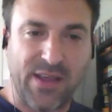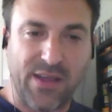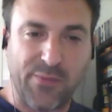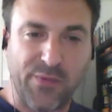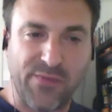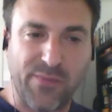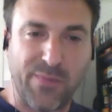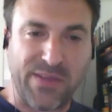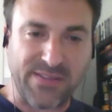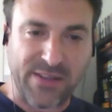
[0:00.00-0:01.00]
And we've
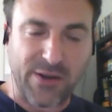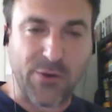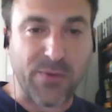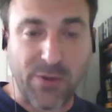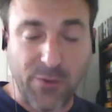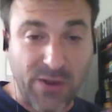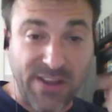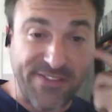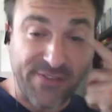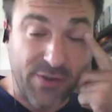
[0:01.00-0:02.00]
built a global
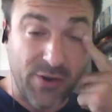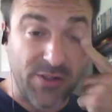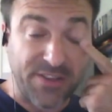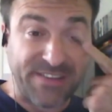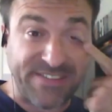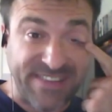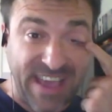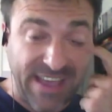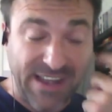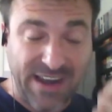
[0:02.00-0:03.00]
coalition called
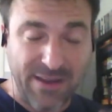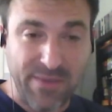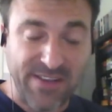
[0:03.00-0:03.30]
Shale